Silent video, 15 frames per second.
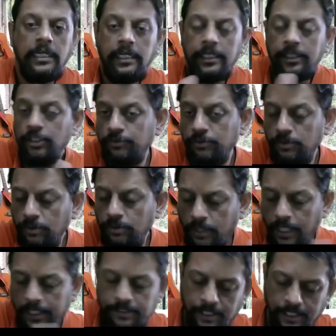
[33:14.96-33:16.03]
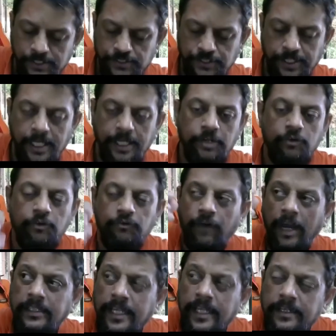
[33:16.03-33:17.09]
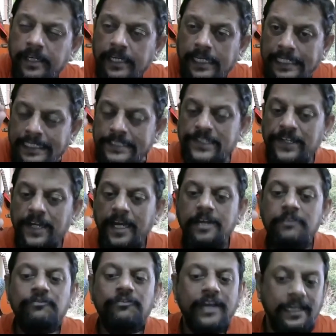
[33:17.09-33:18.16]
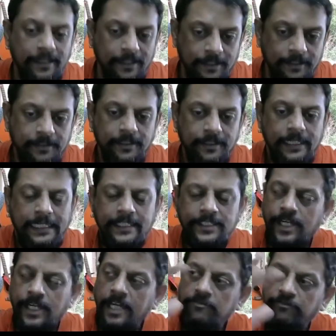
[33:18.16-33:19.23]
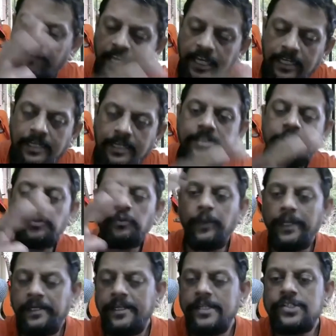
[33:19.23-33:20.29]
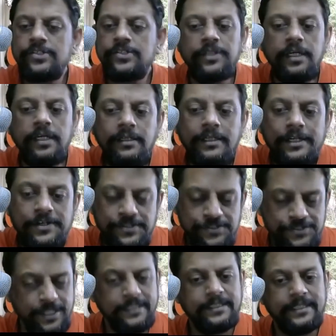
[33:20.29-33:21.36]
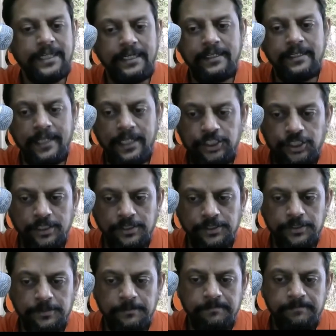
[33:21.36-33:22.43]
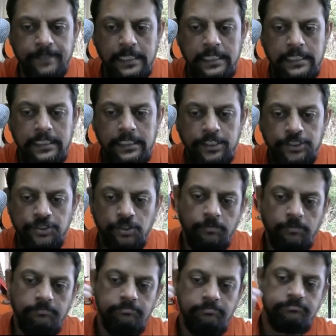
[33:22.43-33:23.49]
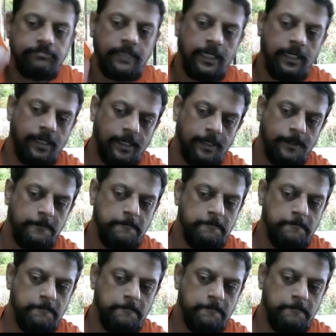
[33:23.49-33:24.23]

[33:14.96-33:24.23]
you look at history and you would find that Israel failed. Israel failed as a witness to the Gentile nations. So uh,